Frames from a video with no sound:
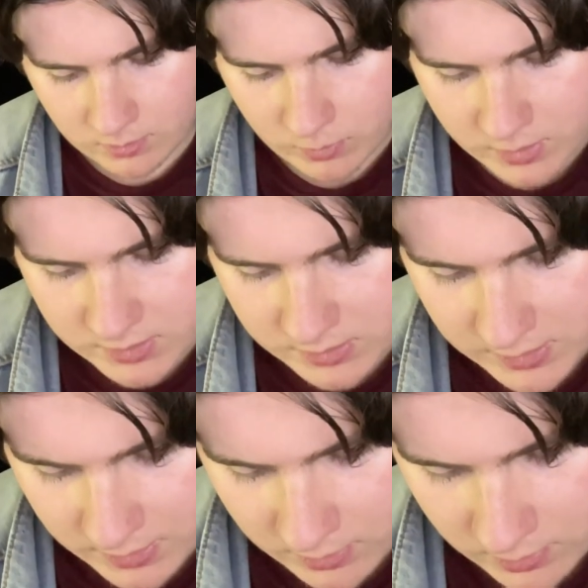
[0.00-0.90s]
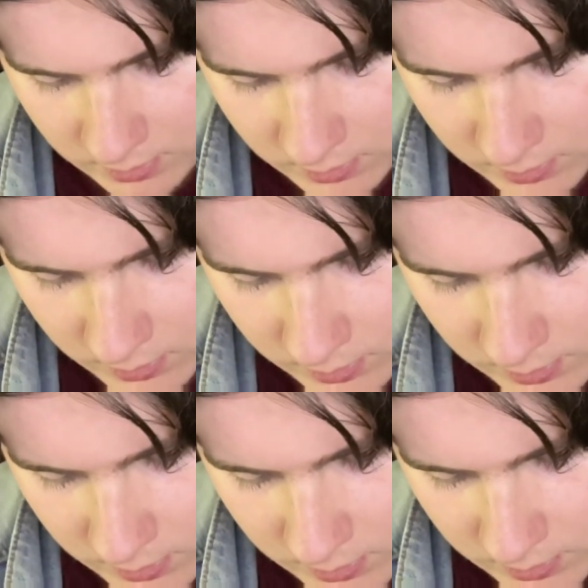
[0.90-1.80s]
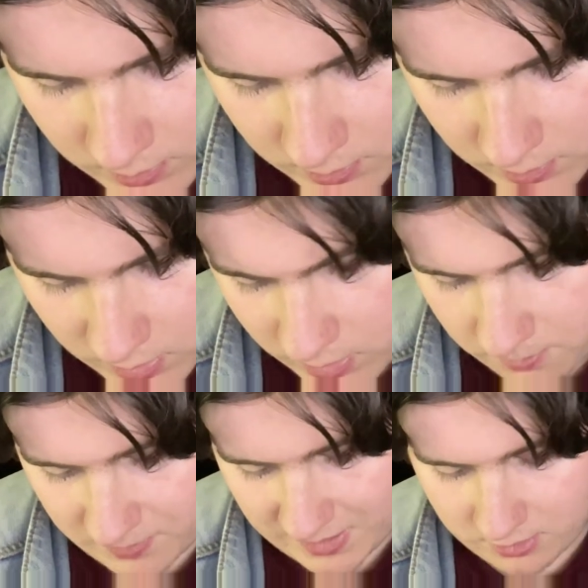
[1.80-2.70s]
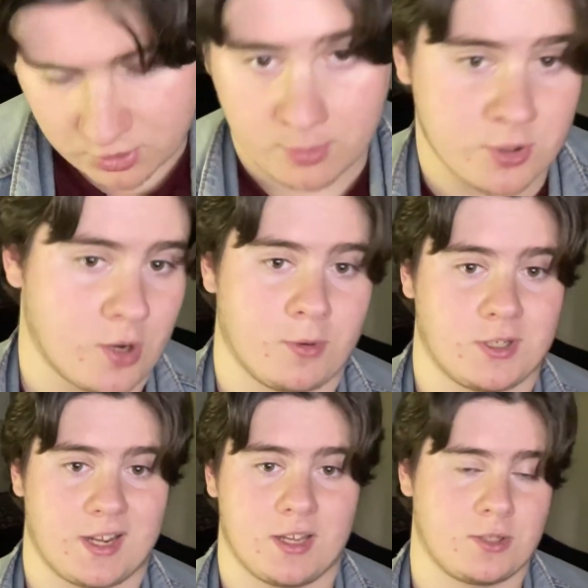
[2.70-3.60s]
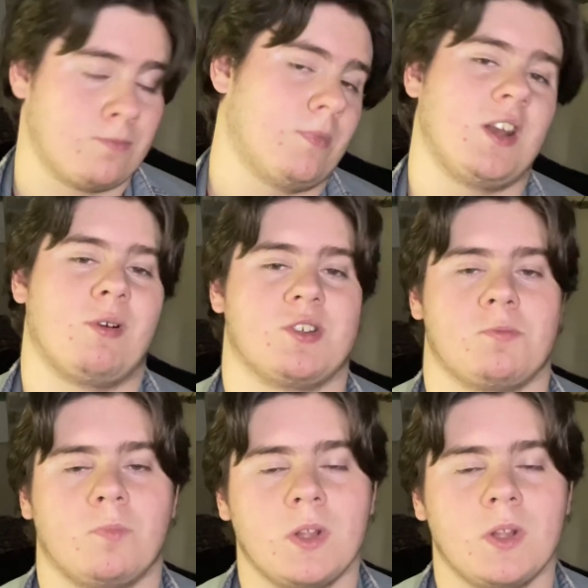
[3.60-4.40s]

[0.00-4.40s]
does it say? I don't know, some suburbs, I guess. Anyways,